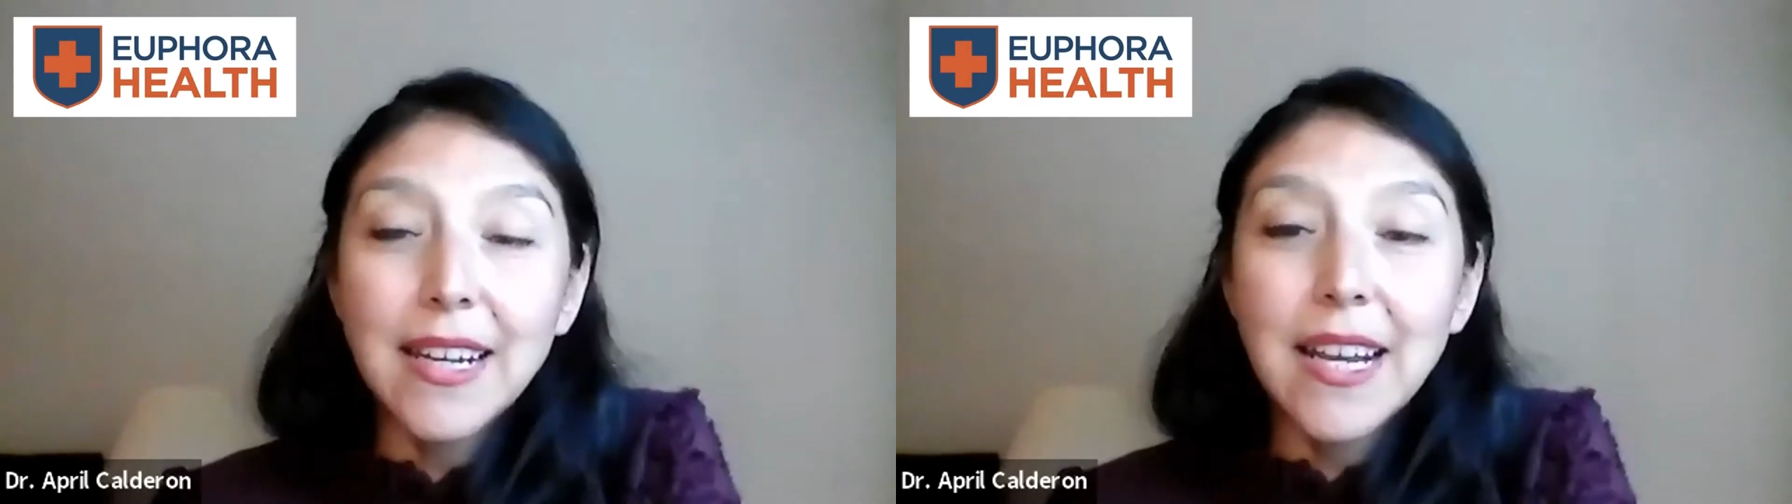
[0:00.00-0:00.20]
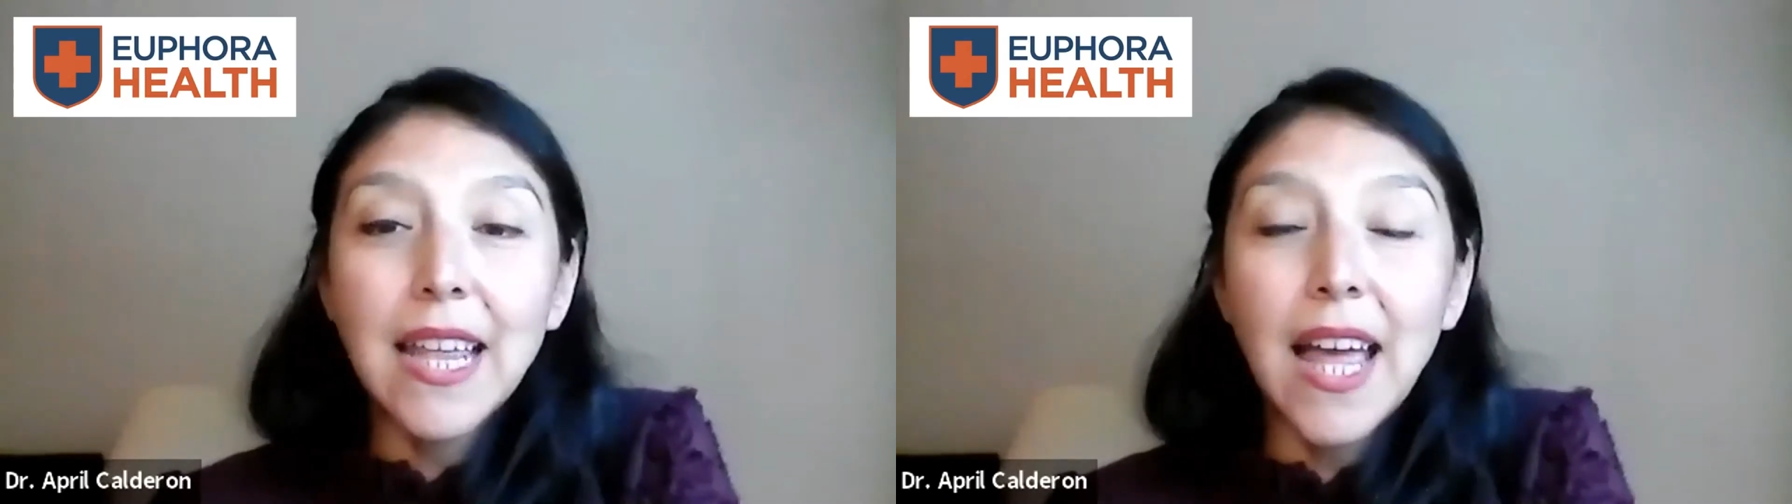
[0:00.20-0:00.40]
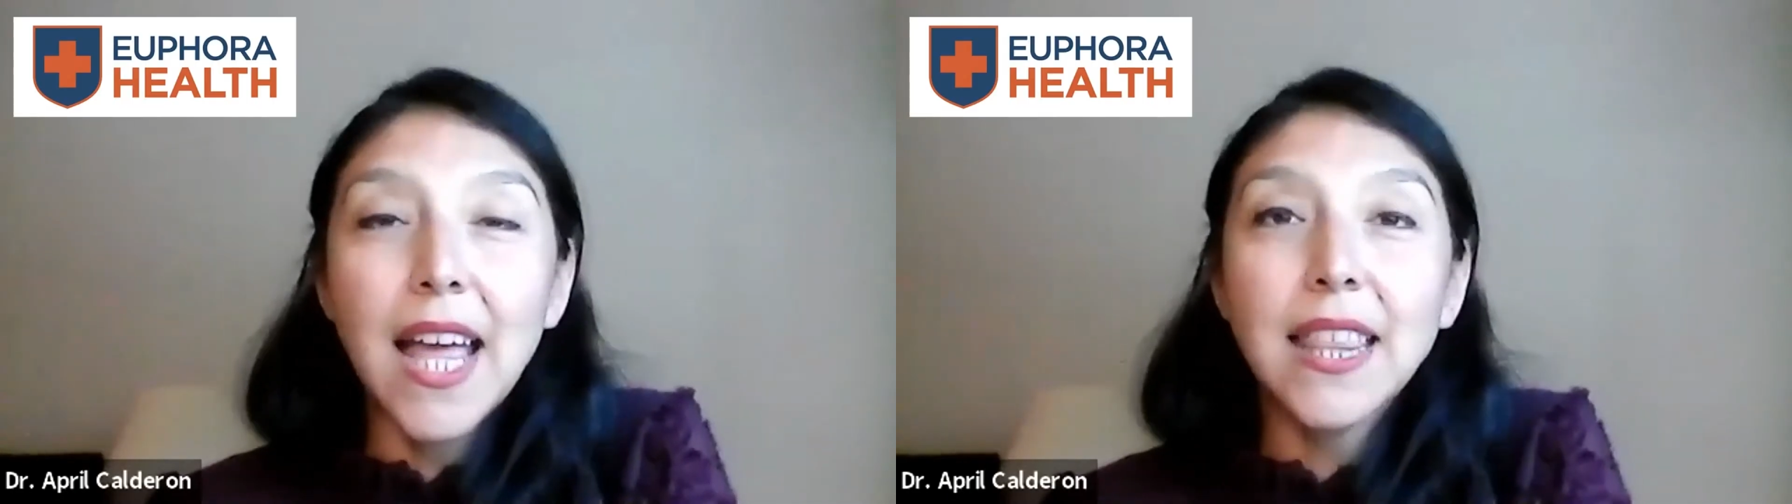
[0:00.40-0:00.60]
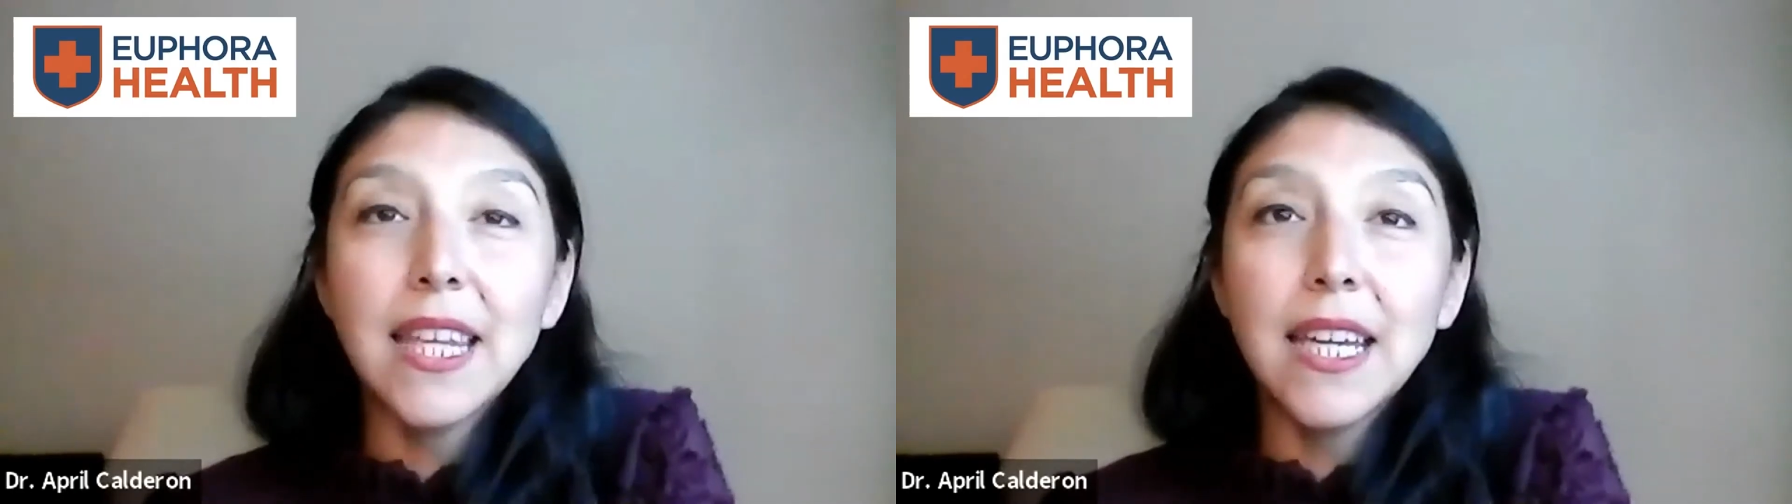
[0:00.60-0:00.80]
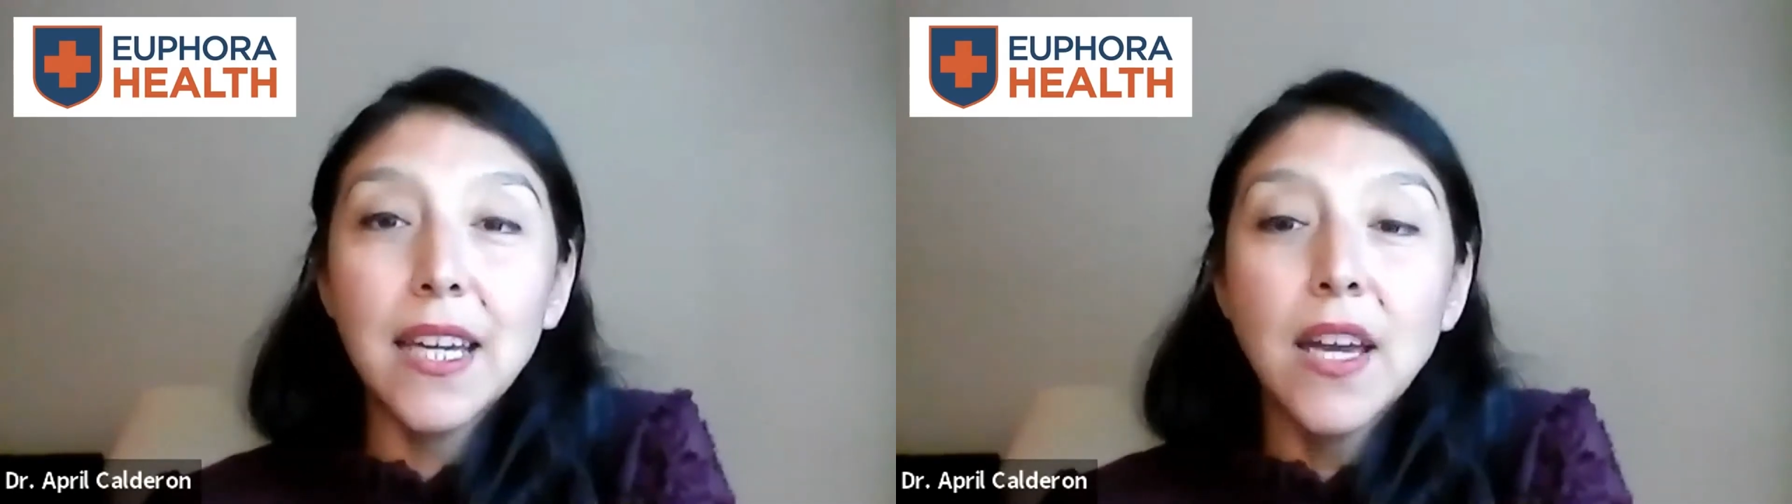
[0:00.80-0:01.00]
I
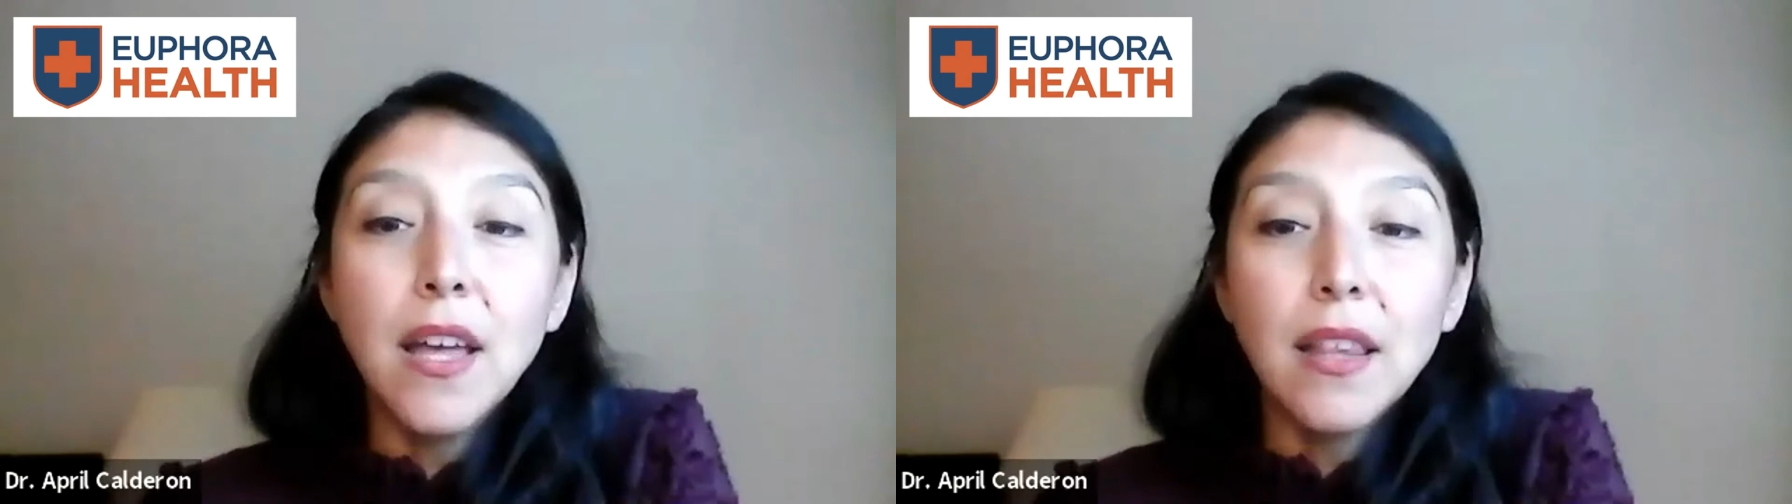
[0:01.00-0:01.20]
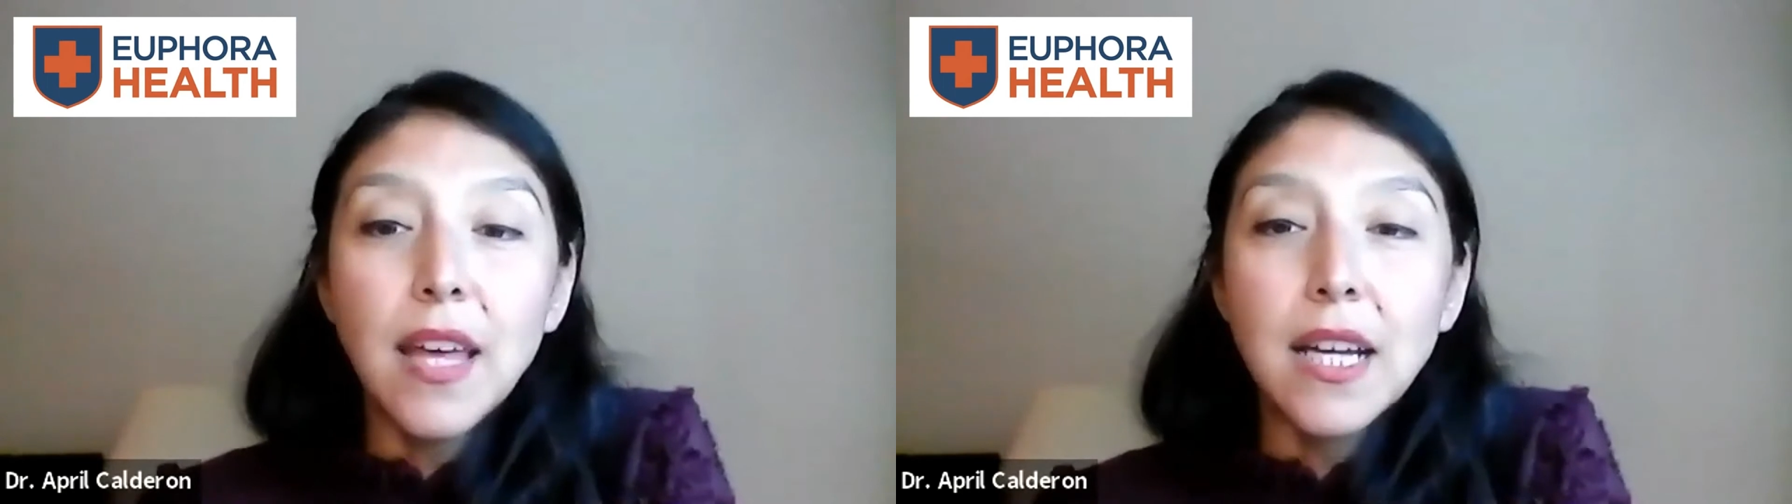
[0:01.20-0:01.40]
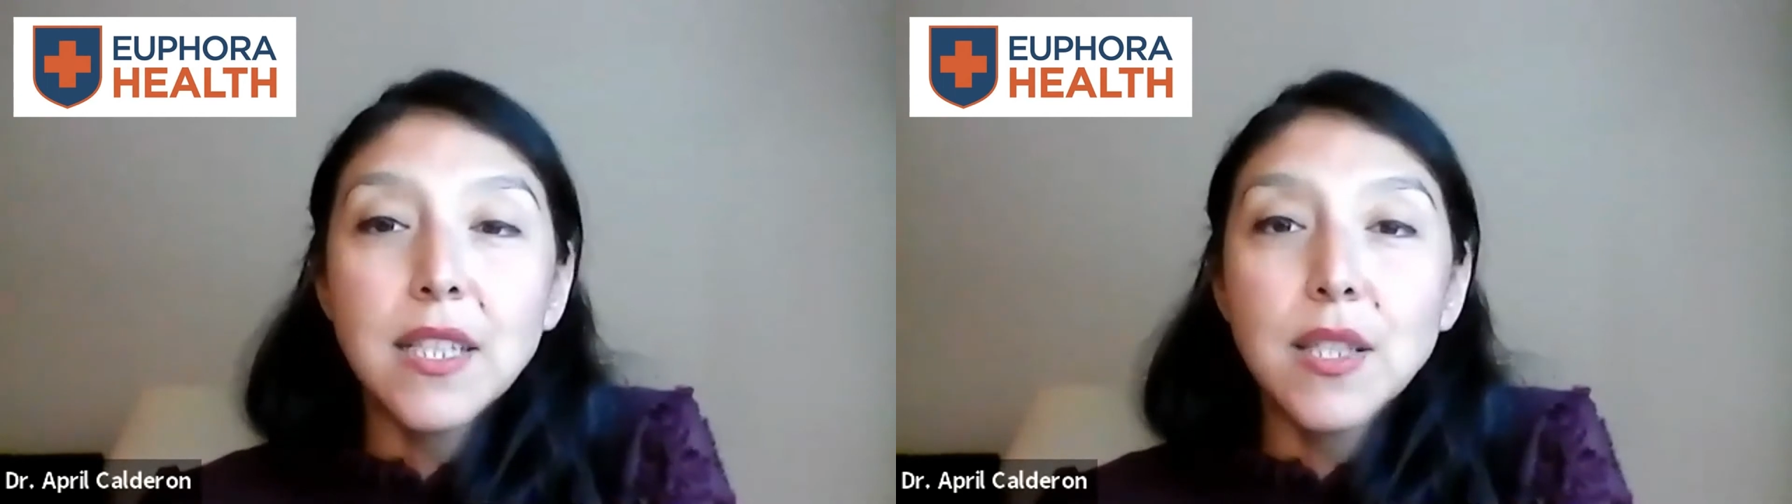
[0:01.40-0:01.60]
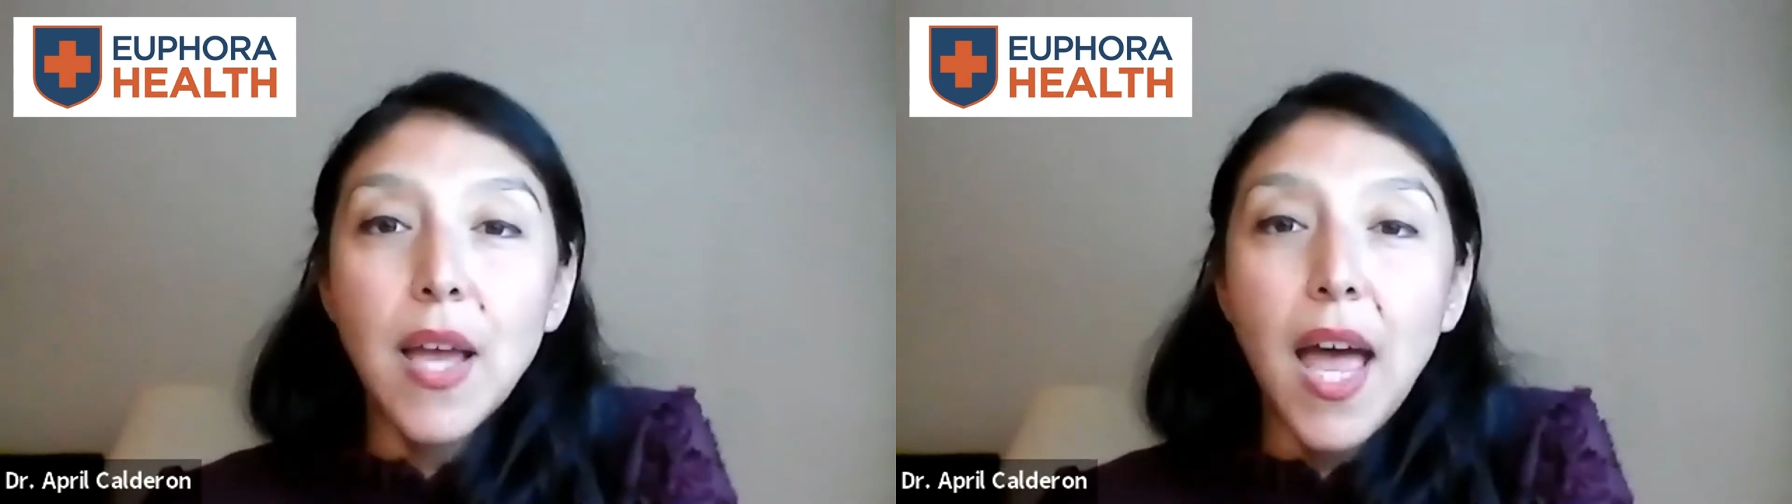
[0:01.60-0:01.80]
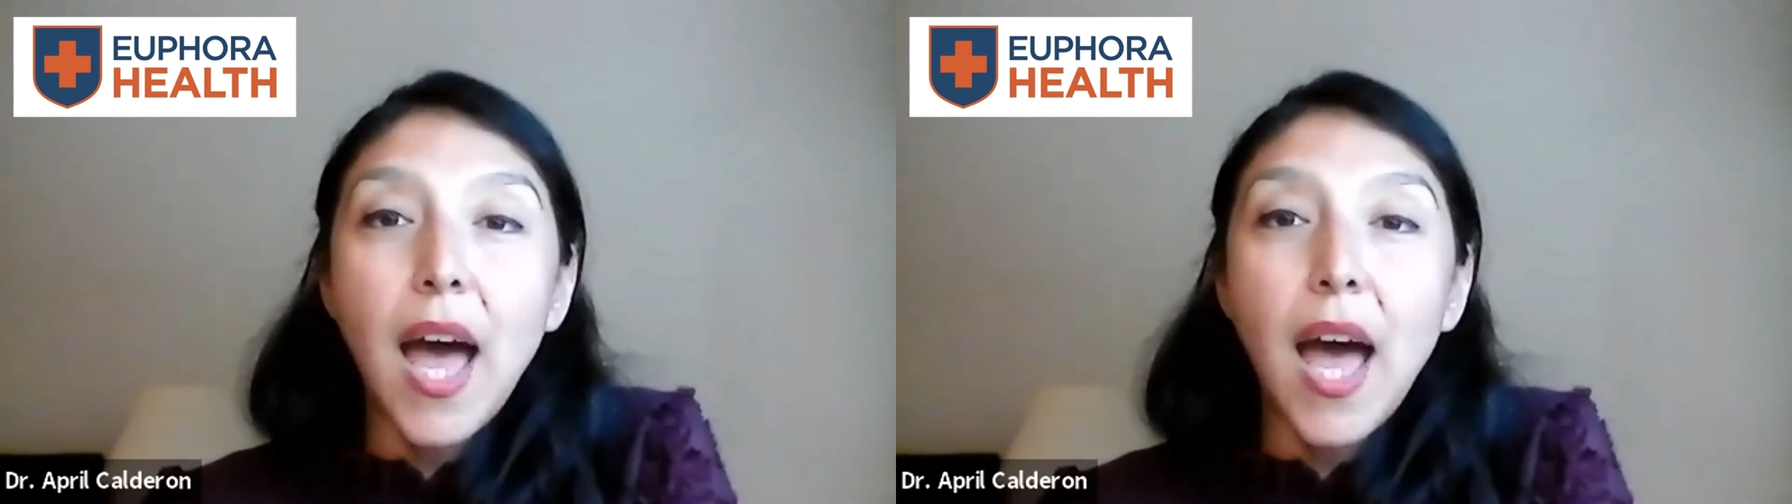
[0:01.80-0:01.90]
think that's